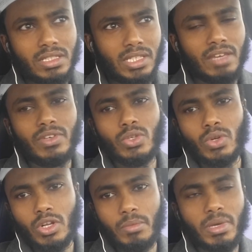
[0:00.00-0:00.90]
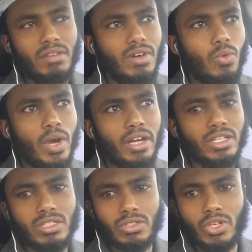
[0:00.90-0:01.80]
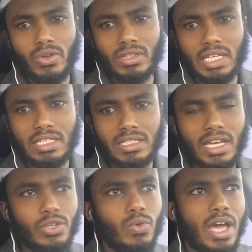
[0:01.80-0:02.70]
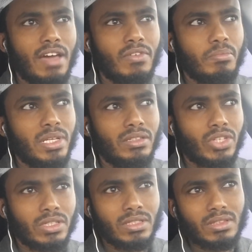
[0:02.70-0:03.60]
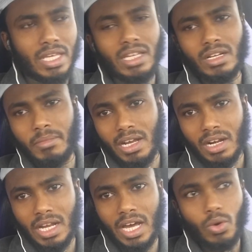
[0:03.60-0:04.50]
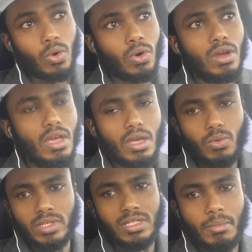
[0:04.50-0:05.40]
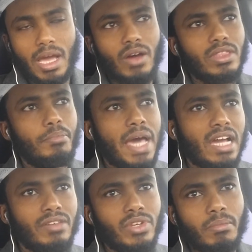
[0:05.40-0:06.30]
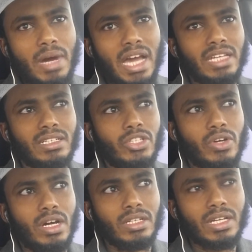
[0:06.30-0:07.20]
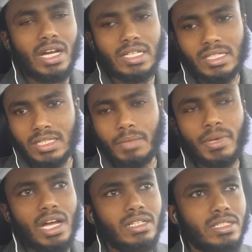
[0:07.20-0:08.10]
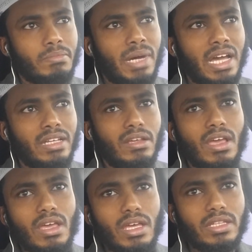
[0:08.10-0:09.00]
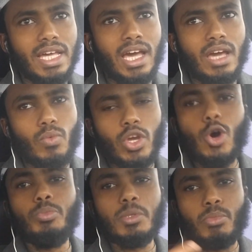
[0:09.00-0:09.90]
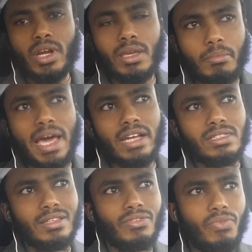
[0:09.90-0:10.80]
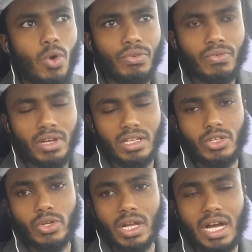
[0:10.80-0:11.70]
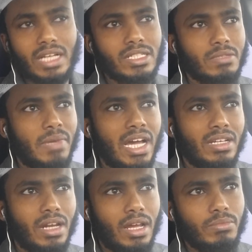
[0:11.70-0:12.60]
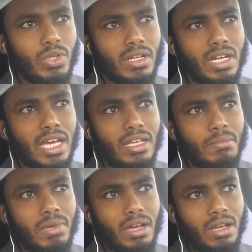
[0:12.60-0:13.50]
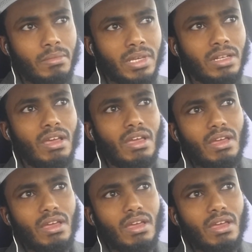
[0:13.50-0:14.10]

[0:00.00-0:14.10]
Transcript: it's giving you a little bit of awareness of certain things that you haven't been t- thinking about a lot, or was somehow in the back of your mind in your unconscious, subconscious mind. That we hope to bring it back to the forefront in your conscious mind. Alhamdulillah, Rabbil Alameen.